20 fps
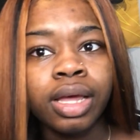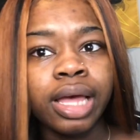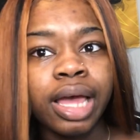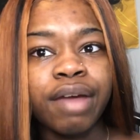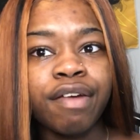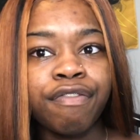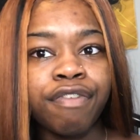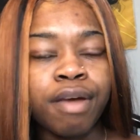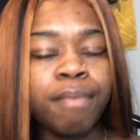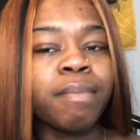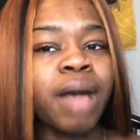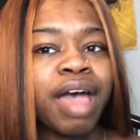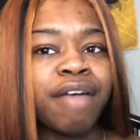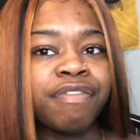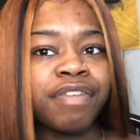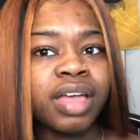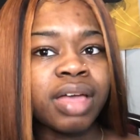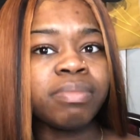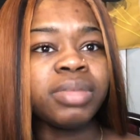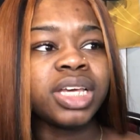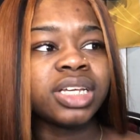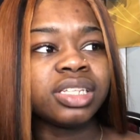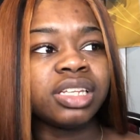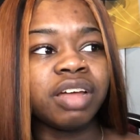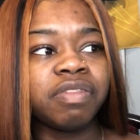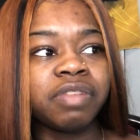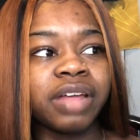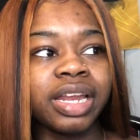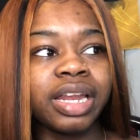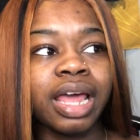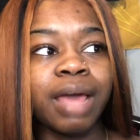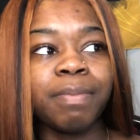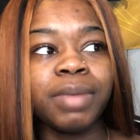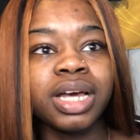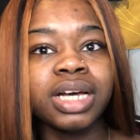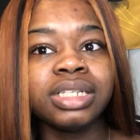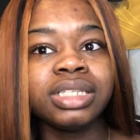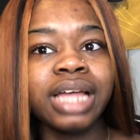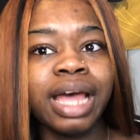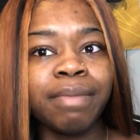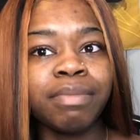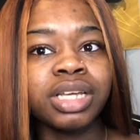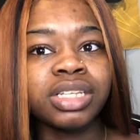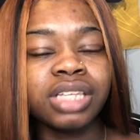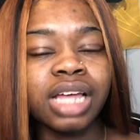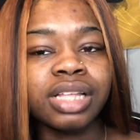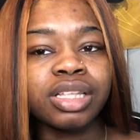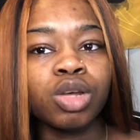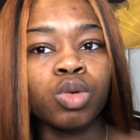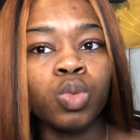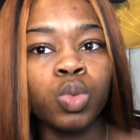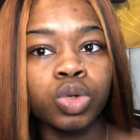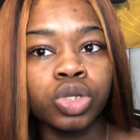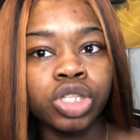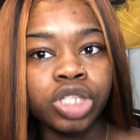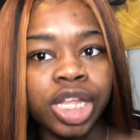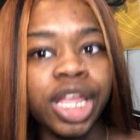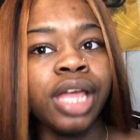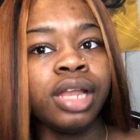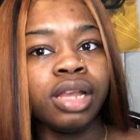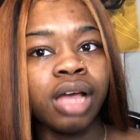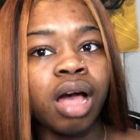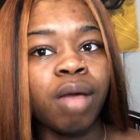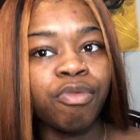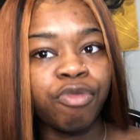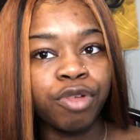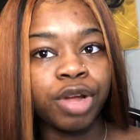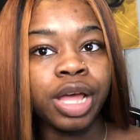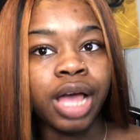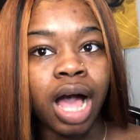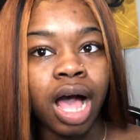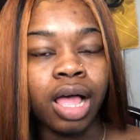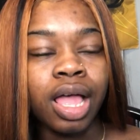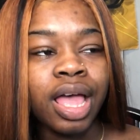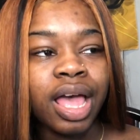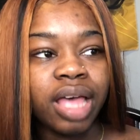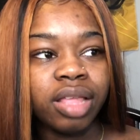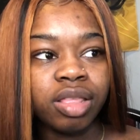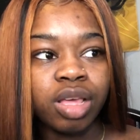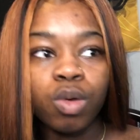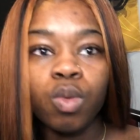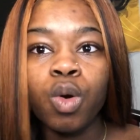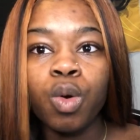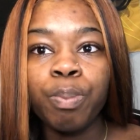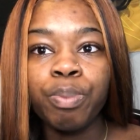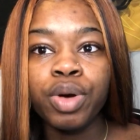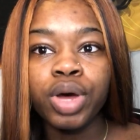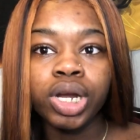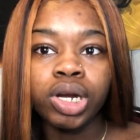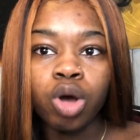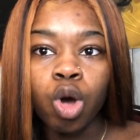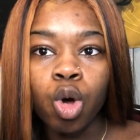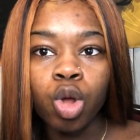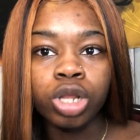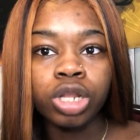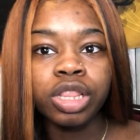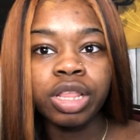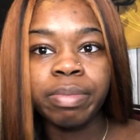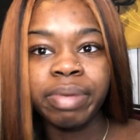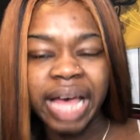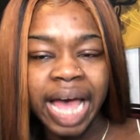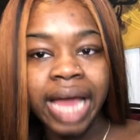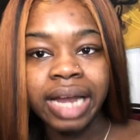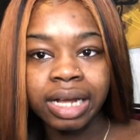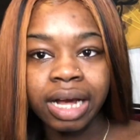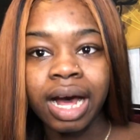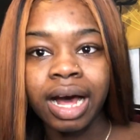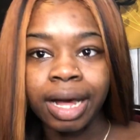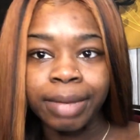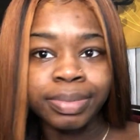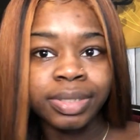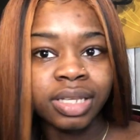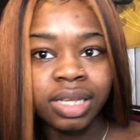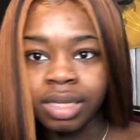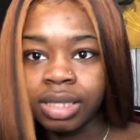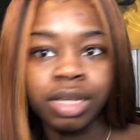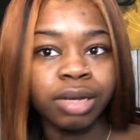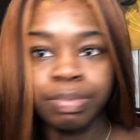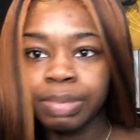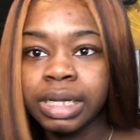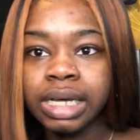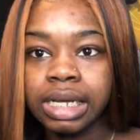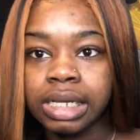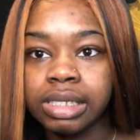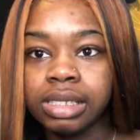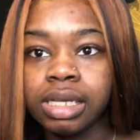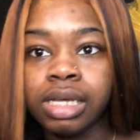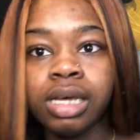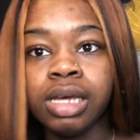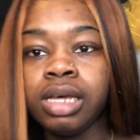from my family and stuff like that, because that means that they will stand up for y'all and they will put all of the bad cops in their place.